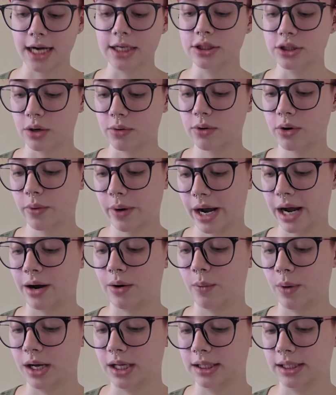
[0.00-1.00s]
I don't know
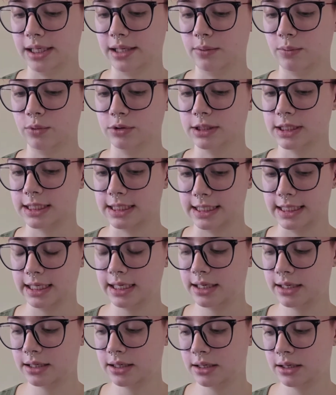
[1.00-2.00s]
how well it will
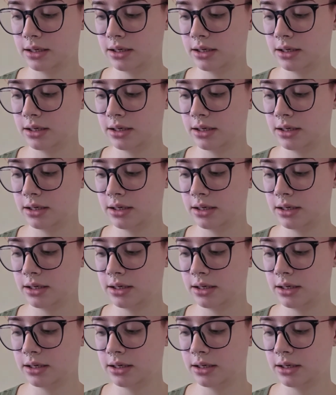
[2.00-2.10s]
stick.